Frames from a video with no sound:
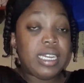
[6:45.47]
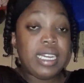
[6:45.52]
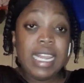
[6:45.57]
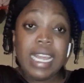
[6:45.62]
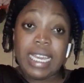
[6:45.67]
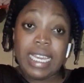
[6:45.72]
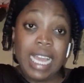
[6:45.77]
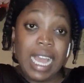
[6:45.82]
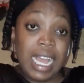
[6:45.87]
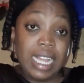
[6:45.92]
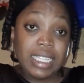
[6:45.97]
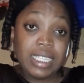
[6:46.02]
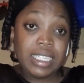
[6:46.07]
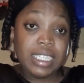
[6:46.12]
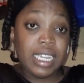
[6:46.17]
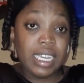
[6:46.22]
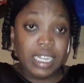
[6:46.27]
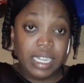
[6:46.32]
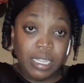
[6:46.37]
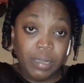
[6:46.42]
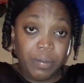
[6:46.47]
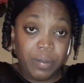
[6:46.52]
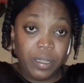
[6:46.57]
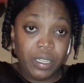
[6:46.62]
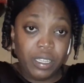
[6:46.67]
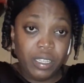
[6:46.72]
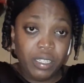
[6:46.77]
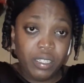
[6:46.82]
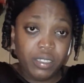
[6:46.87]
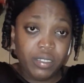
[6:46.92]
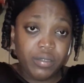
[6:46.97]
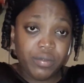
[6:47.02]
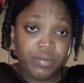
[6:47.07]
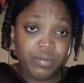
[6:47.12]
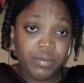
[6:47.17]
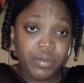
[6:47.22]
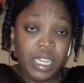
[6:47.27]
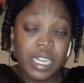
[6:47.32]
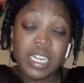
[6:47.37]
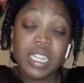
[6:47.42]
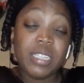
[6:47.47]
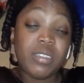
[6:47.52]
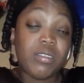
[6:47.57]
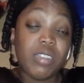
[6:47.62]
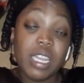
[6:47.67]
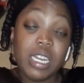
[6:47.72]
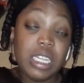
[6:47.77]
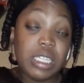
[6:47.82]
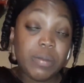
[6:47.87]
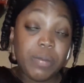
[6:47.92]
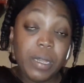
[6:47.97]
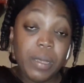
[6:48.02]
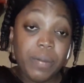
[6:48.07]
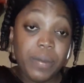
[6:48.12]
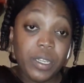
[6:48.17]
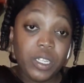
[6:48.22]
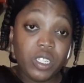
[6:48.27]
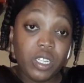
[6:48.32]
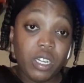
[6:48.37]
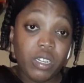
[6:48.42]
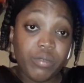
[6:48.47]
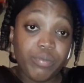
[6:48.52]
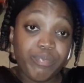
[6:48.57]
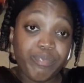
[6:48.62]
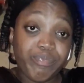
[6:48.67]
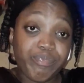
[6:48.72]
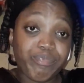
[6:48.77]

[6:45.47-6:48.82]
they can't see a DP. Your display picture.